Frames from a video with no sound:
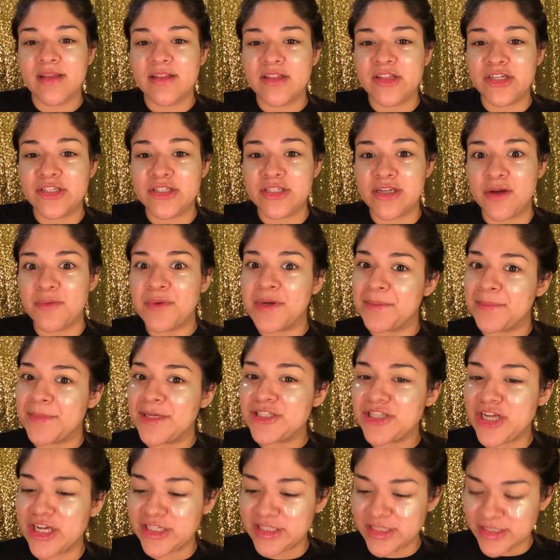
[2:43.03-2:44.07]
There's not one in my
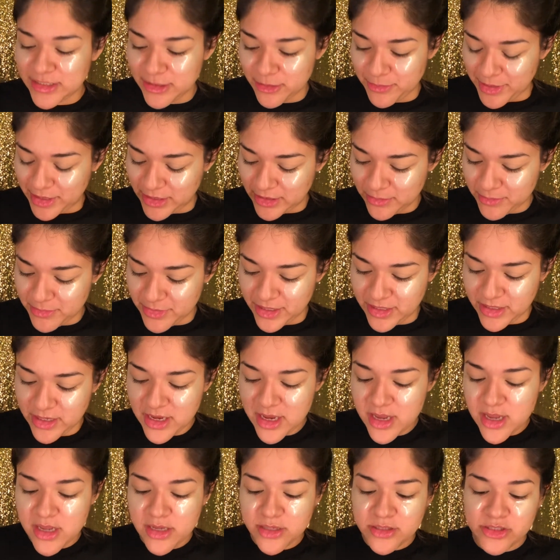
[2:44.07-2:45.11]
Jaclyn Hill palette, but
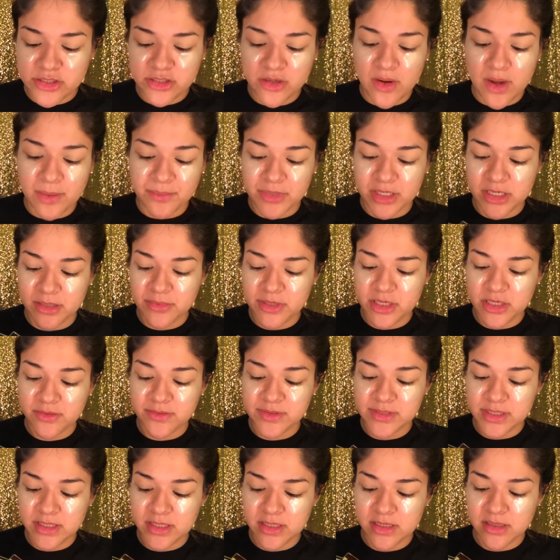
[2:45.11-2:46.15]
so I'm gonna be
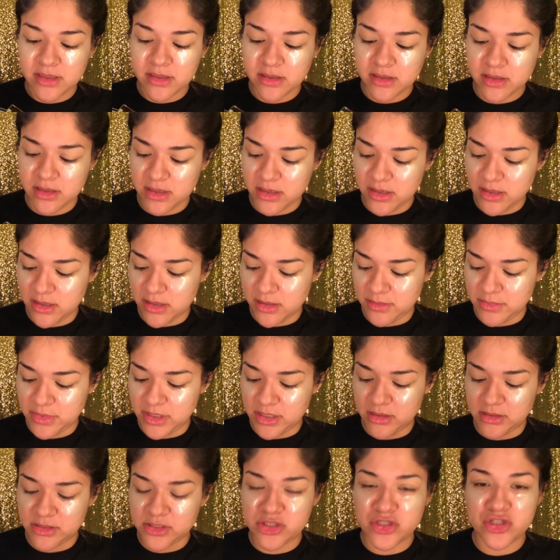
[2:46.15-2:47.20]
using
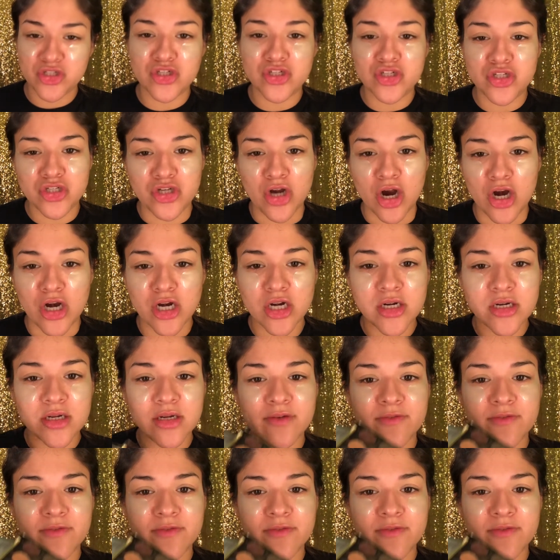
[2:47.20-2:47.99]
Stark